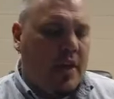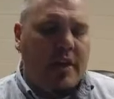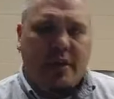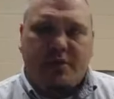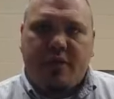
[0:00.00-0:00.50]

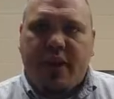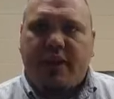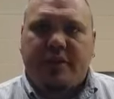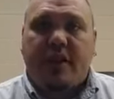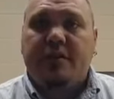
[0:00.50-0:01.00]
Yesterday,
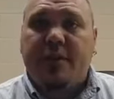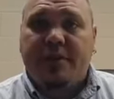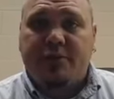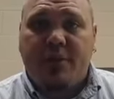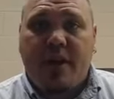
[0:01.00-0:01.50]
I talked about
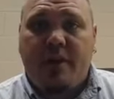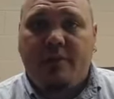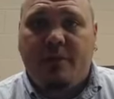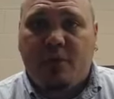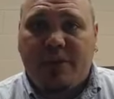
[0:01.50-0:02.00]
the
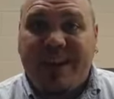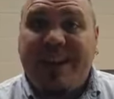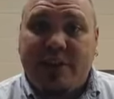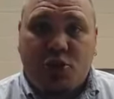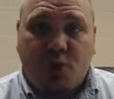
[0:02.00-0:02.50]
triumphal
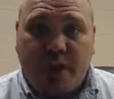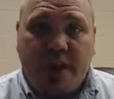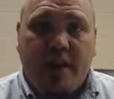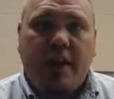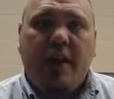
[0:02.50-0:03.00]

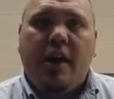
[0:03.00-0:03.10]
entry